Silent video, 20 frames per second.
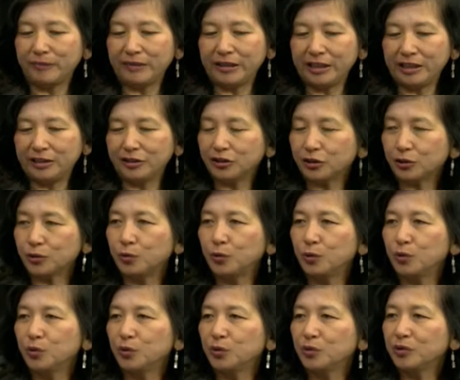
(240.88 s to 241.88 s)
in
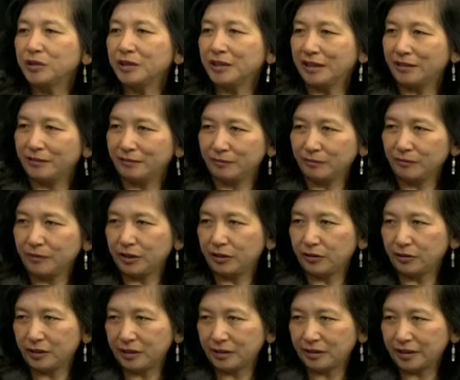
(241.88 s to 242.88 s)
schools, and
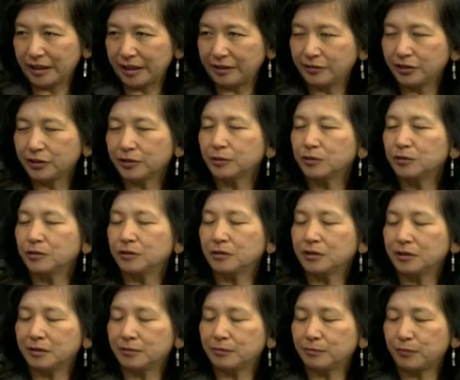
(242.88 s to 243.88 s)
the Safe
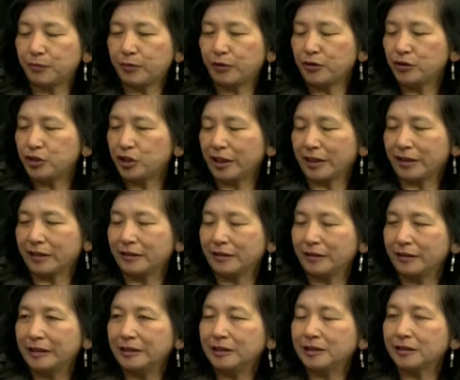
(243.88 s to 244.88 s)
Schools project
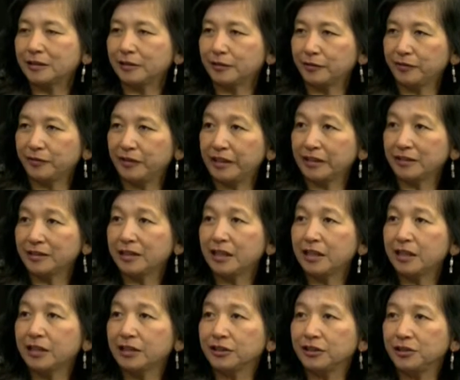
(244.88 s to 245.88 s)
and these sort of things.
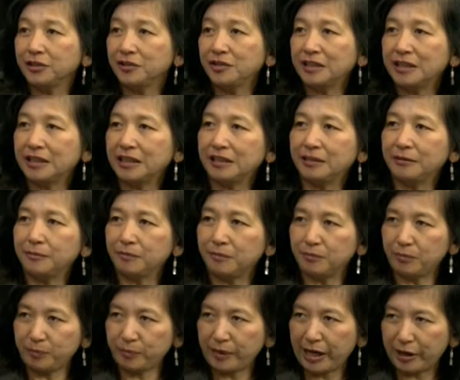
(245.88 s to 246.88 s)
Do you see
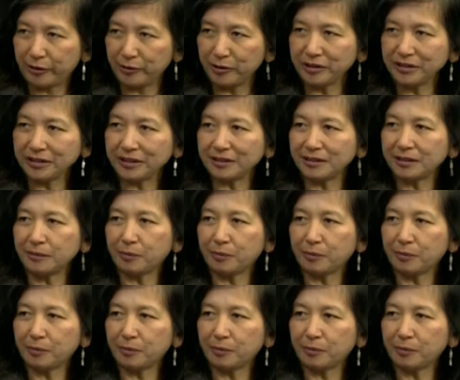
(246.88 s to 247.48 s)
parents as the